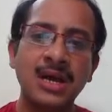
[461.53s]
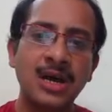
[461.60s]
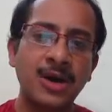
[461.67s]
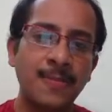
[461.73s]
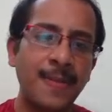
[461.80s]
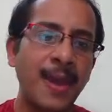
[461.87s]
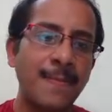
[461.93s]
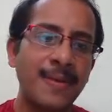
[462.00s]

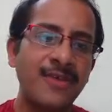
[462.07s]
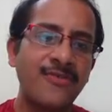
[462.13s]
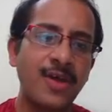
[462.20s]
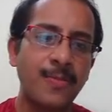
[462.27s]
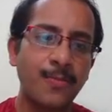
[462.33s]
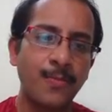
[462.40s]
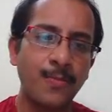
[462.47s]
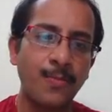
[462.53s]
paper
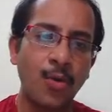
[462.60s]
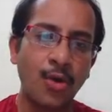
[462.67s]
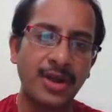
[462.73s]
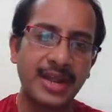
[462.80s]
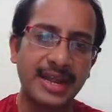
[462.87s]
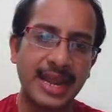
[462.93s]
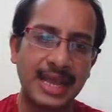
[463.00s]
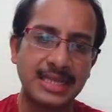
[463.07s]
for more
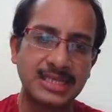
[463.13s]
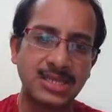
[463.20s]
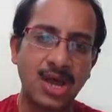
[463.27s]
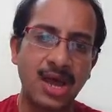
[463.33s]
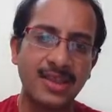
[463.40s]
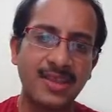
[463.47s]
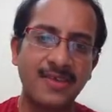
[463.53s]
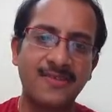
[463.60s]
details
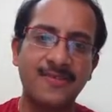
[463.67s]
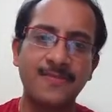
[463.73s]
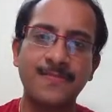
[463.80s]
on this.